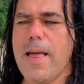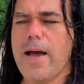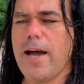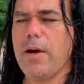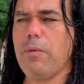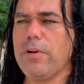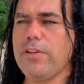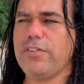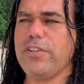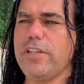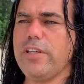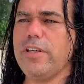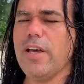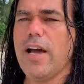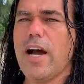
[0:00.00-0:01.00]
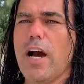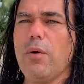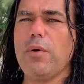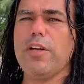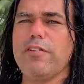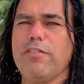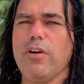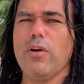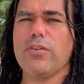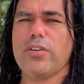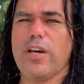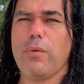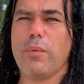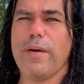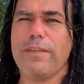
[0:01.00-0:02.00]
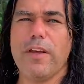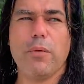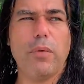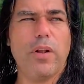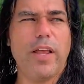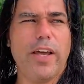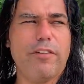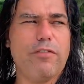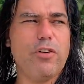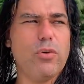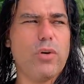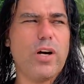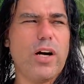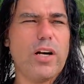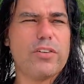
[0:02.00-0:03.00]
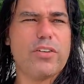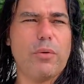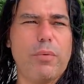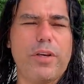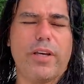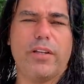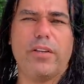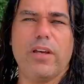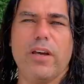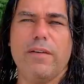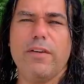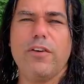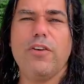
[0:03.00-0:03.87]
I want to see how it evolves and when they will have new cards that we can uh,